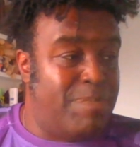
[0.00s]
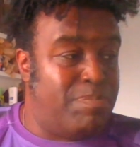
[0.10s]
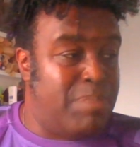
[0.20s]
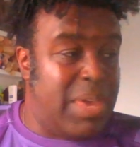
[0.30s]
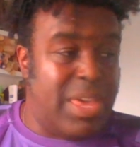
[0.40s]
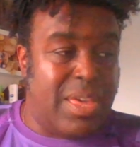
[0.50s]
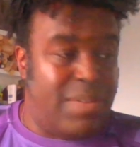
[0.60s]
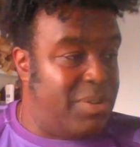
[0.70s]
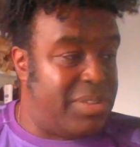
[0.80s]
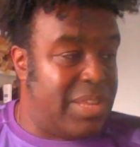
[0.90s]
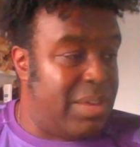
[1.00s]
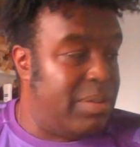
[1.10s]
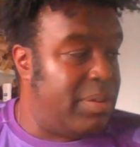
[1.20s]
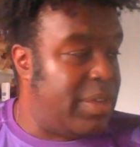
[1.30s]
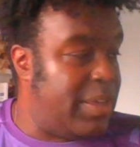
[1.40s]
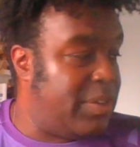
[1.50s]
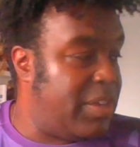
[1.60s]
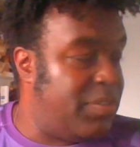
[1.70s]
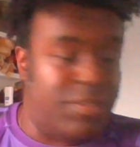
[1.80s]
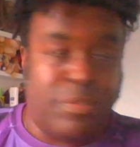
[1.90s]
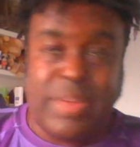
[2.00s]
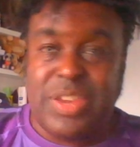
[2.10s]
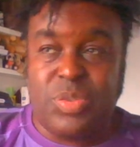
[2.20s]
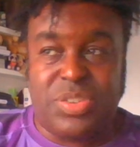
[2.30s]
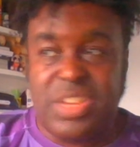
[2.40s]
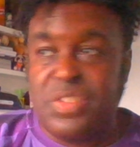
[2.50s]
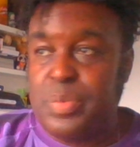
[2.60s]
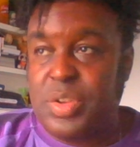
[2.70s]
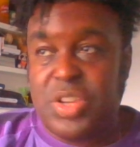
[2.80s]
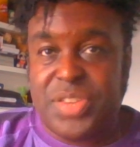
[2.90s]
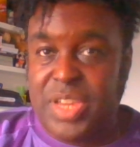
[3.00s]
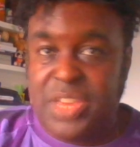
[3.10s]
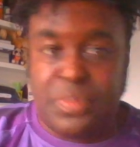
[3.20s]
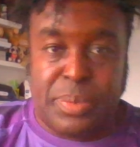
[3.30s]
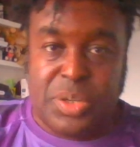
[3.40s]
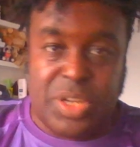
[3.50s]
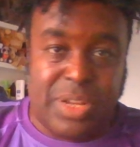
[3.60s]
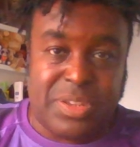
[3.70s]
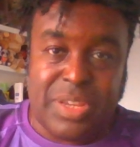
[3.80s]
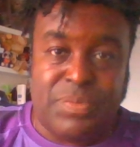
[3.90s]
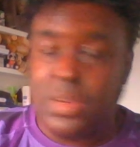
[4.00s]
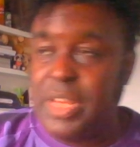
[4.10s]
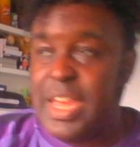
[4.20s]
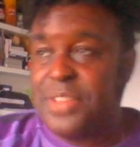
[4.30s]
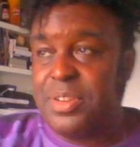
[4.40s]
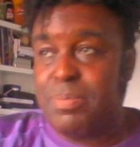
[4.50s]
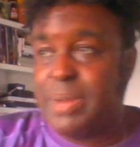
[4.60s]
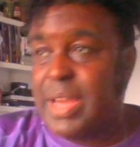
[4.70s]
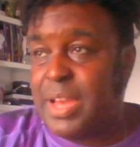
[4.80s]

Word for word: Me, I've always said I'll give, if the manager wants to give him a chance, I'll give him a chance. I'm not going to hate on the player.